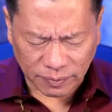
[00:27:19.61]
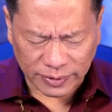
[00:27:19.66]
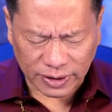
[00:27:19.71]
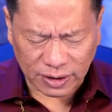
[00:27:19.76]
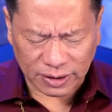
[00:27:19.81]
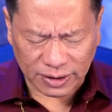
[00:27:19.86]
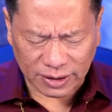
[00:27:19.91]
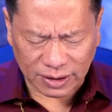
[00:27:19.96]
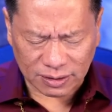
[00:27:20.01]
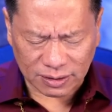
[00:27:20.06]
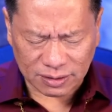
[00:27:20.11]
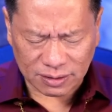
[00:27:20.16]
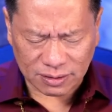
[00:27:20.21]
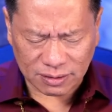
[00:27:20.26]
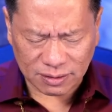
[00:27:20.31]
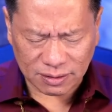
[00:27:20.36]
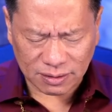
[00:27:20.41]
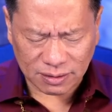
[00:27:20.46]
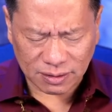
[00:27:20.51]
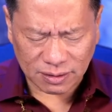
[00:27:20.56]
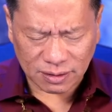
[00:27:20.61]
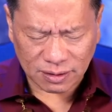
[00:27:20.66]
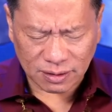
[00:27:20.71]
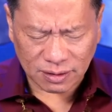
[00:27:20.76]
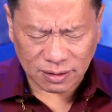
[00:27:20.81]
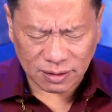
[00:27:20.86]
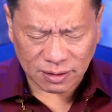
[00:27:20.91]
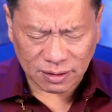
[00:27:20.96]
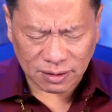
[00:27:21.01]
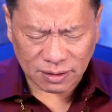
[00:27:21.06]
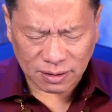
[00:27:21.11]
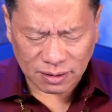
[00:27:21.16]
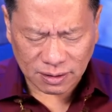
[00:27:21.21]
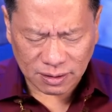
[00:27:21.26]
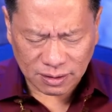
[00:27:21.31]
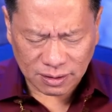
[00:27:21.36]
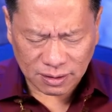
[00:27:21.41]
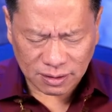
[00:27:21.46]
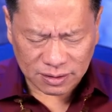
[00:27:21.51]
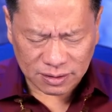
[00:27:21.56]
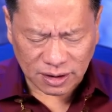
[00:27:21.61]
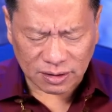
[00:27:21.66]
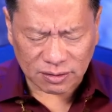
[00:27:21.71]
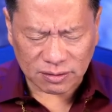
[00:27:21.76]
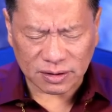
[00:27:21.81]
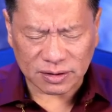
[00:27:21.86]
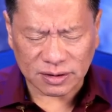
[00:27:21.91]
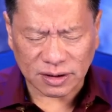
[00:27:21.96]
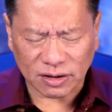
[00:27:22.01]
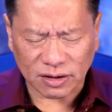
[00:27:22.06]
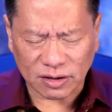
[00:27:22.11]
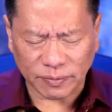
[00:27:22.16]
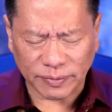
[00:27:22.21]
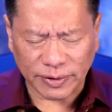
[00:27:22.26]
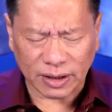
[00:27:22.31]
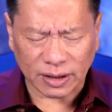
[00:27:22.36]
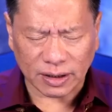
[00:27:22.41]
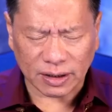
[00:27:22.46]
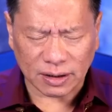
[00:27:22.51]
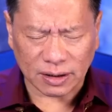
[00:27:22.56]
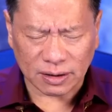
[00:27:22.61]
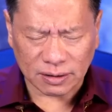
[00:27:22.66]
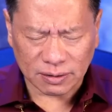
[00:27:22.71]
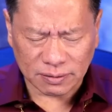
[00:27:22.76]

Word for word: Middle East, Central South America,